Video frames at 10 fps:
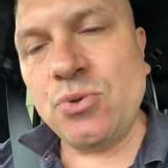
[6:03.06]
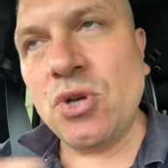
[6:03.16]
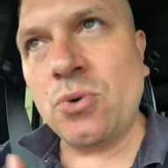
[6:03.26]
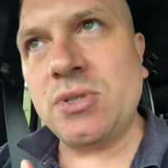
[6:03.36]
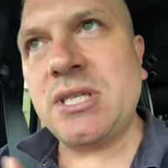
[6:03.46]

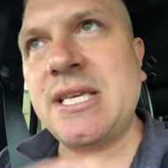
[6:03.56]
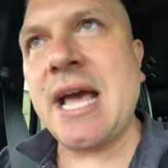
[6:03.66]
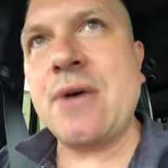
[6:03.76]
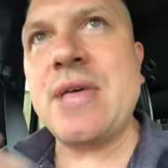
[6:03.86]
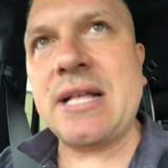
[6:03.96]
don't see
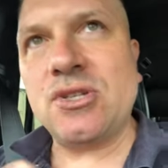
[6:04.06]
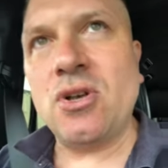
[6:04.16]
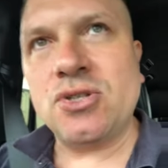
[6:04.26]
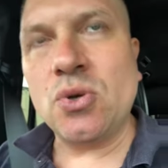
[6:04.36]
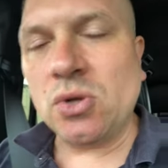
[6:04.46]
how that's
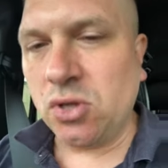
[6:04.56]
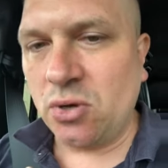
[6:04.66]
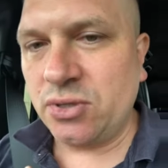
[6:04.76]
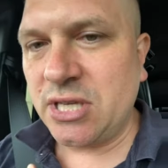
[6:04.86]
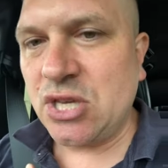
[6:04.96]
also
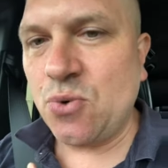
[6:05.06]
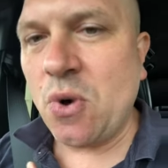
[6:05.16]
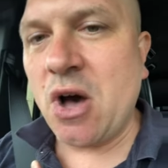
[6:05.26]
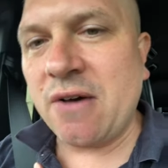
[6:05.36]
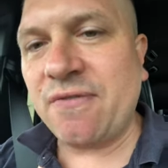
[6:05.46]
closing closing you
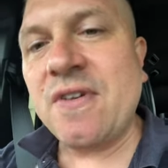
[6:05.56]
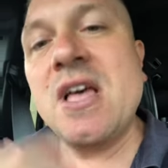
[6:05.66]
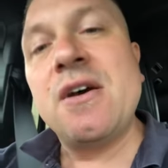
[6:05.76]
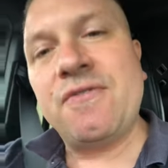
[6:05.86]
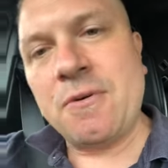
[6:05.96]
off
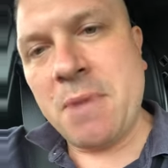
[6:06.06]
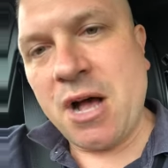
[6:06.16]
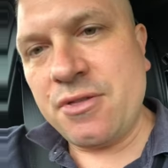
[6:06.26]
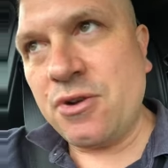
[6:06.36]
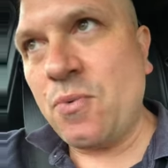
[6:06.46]
from
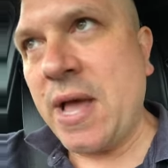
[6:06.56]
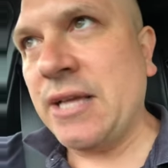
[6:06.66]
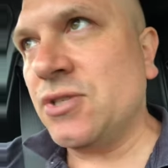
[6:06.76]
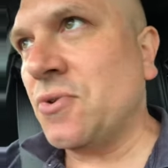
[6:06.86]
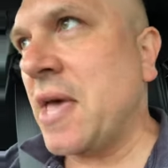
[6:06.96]
other
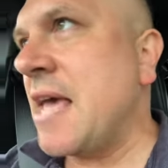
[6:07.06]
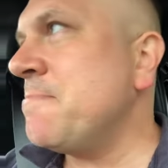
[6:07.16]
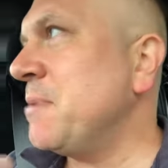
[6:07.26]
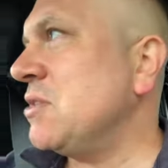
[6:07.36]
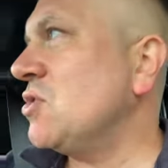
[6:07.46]
ways, okay?
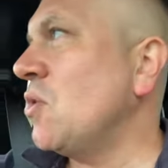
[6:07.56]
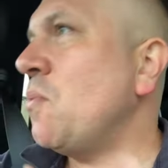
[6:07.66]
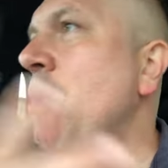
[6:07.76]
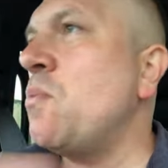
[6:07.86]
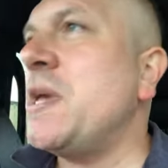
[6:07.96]
But so
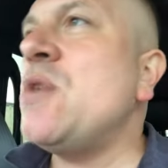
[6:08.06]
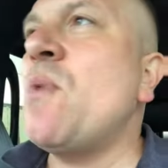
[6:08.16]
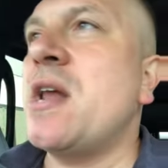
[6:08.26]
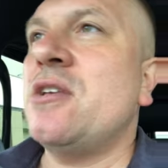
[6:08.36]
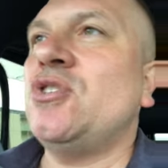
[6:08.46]
what we
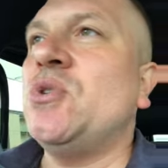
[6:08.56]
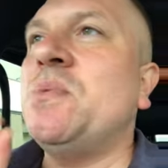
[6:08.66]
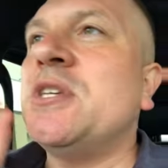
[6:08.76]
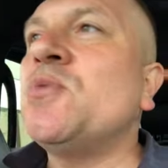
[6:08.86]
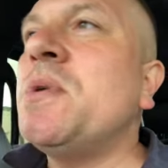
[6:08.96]
want to
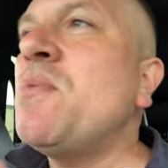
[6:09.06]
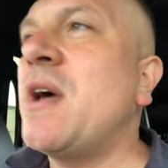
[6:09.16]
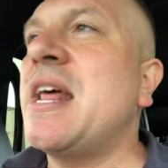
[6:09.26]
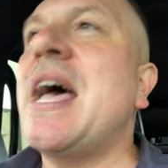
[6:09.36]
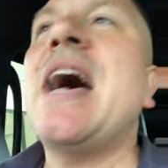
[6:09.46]
do is we
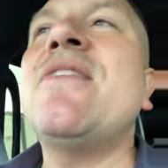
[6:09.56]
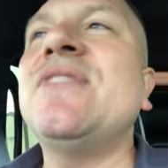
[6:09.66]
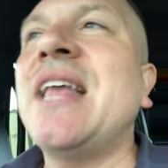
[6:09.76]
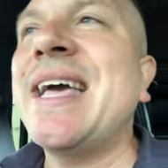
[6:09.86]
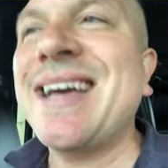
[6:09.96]
want to have
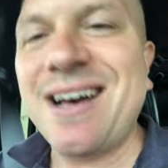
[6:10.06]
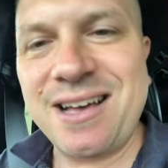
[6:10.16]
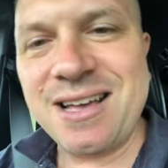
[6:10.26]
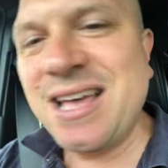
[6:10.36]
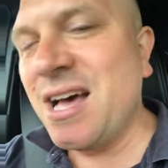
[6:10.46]
like
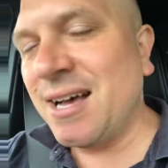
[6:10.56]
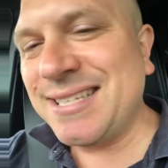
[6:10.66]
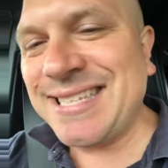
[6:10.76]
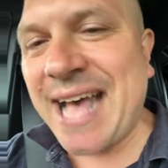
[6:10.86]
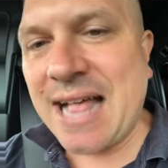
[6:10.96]
a, a
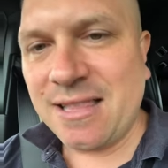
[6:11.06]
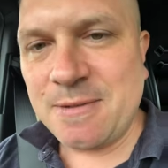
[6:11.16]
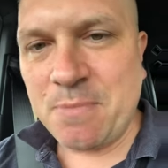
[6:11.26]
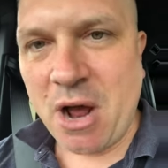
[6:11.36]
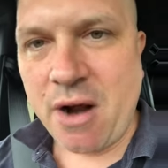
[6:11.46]

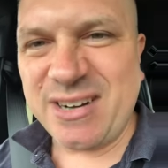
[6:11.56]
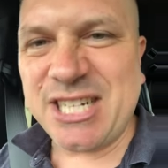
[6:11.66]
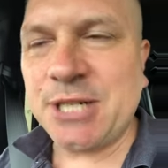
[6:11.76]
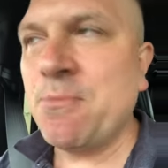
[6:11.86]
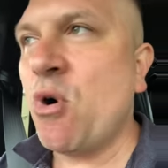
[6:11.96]
salad bar, a
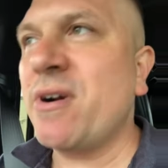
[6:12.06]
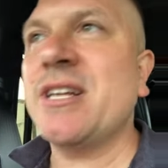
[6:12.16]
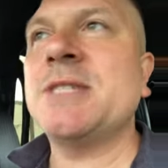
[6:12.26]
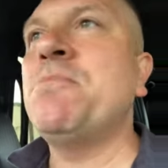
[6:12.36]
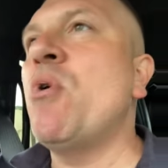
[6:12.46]

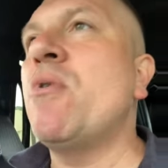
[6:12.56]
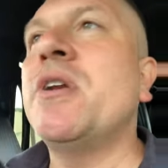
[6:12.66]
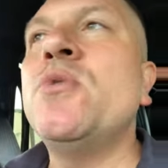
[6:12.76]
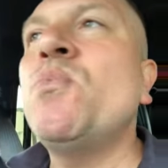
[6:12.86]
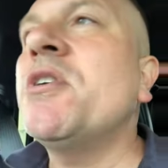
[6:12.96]

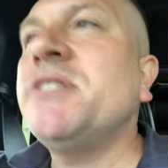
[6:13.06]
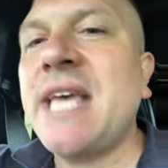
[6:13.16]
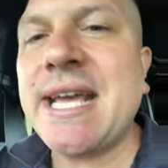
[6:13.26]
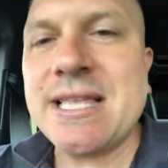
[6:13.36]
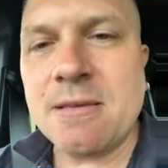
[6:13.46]
smorgasbord, and we're
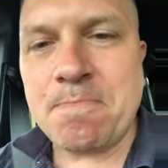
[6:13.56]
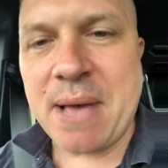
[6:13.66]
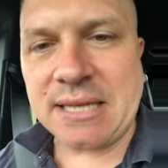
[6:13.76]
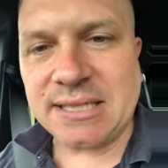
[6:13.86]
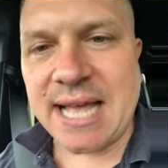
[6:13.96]
taking the
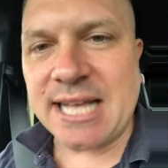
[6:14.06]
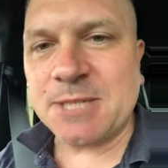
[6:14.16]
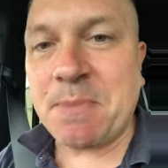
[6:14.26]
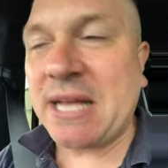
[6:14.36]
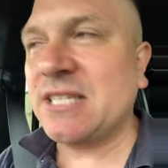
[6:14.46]
best
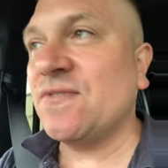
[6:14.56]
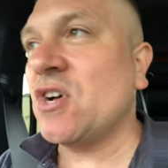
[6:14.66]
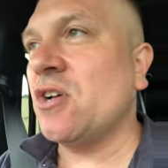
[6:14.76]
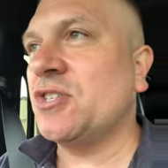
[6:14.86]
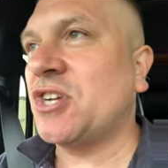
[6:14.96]
aspects of
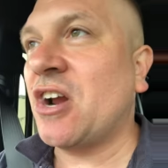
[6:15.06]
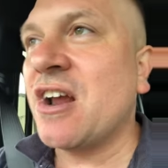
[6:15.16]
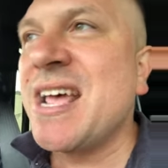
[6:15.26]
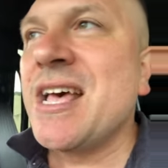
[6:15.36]
culture.